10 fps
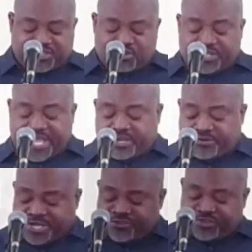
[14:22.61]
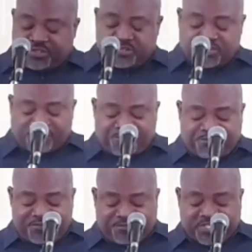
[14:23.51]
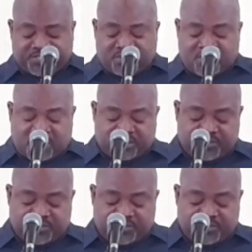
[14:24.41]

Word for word: known declarations of the faithfulness to God,